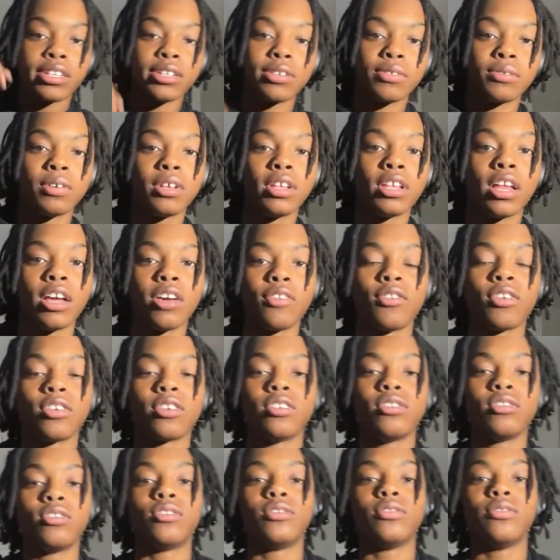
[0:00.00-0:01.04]
Live on
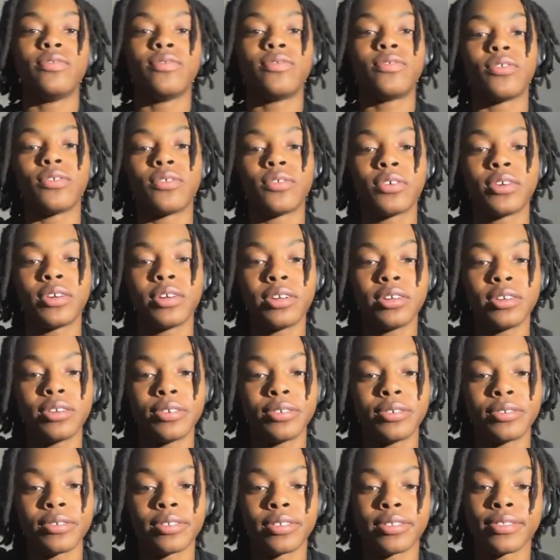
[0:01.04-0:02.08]
YouTube for
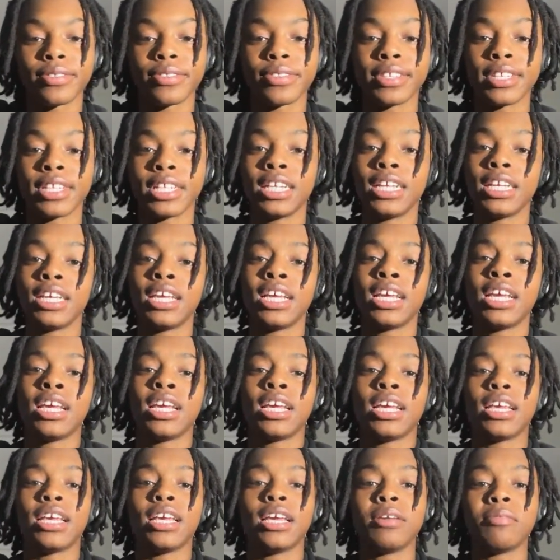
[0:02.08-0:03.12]
real.
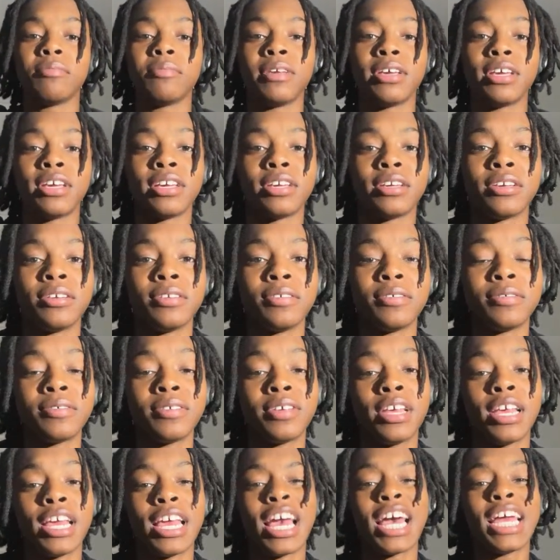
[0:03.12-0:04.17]
Yeah, man.
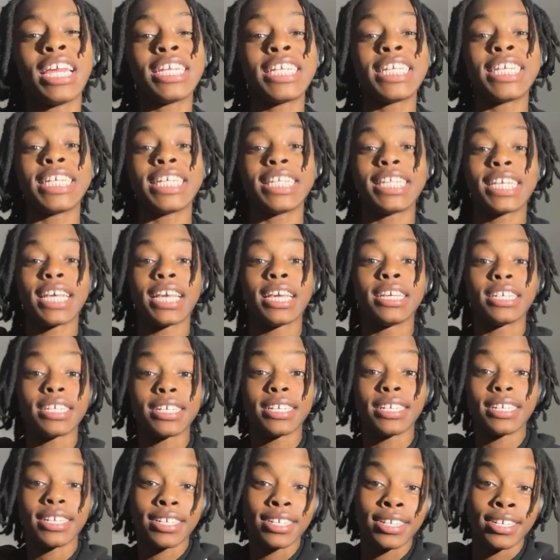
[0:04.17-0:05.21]
How does it
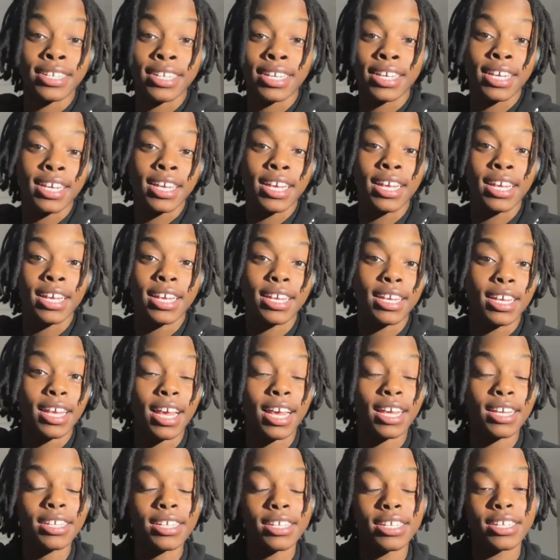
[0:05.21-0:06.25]
taste?
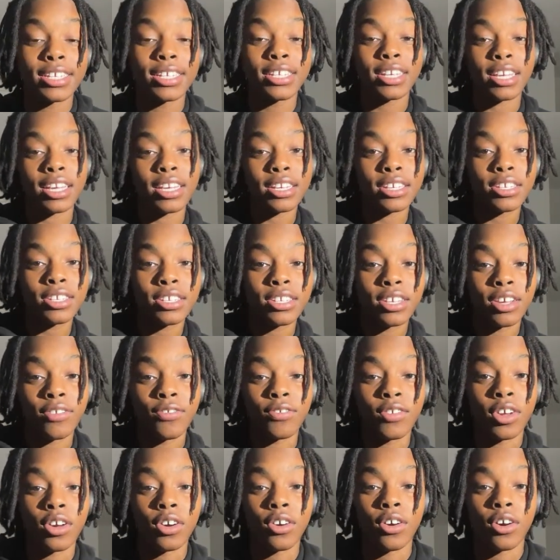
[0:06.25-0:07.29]
How does the taste of
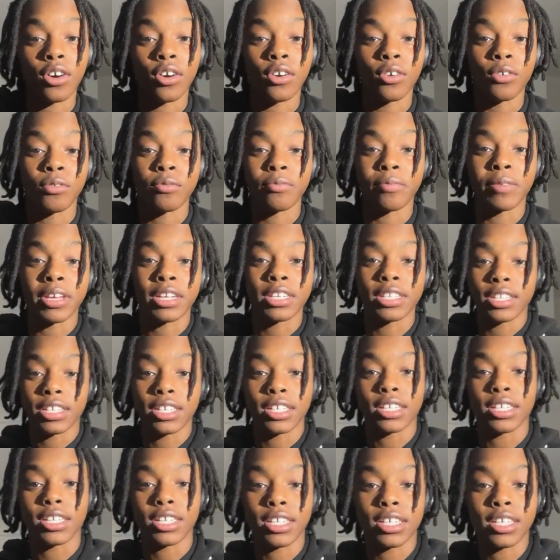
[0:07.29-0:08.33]
your own
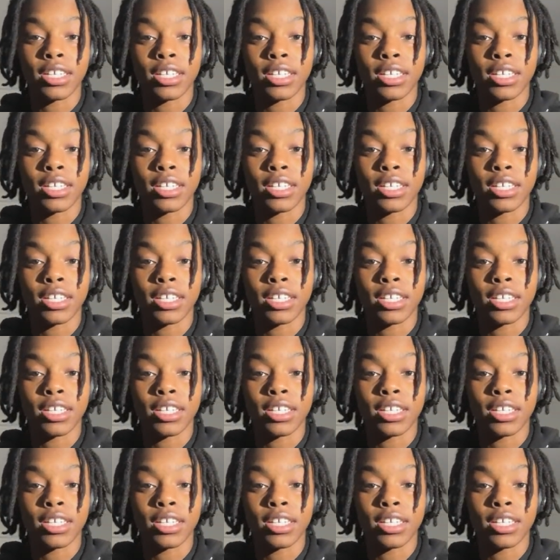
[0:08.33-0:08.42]
medicine?